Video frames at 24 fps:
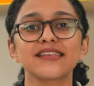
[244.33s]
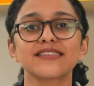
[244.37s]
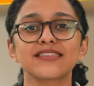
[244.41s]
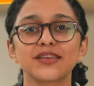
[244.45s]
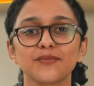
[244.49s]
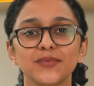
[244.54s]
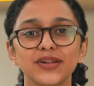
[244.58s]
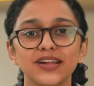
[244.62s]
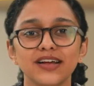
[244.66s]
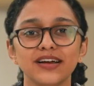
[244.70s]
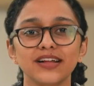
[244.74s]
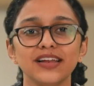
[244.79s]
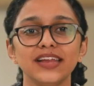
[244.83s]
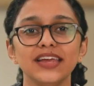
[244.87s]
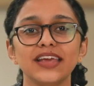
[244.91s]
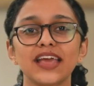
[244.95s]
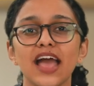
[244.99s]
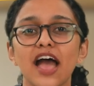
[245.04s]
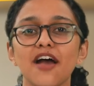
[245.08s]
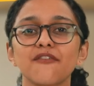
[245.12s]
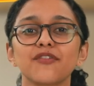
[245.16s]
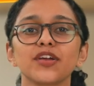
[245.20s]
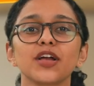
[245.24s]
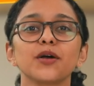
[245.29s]
Similarly,
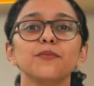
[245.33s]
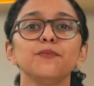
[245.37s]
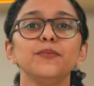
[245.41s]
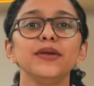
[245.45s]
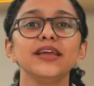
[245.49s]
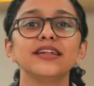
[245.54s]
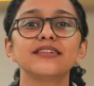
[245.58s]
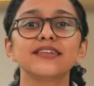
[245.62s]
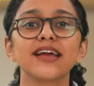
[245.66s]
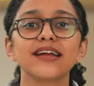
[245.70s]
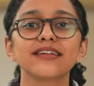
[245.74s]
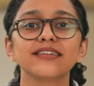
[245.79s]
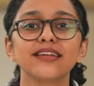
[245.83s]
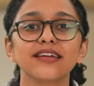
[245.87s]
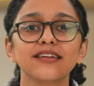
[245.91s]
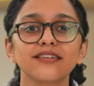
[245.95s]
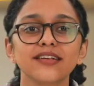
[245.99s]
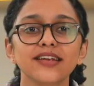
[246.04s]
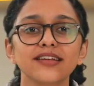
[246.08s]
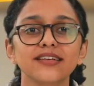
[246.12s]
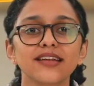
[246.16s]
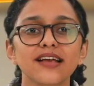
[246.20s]
having a B.Tech degree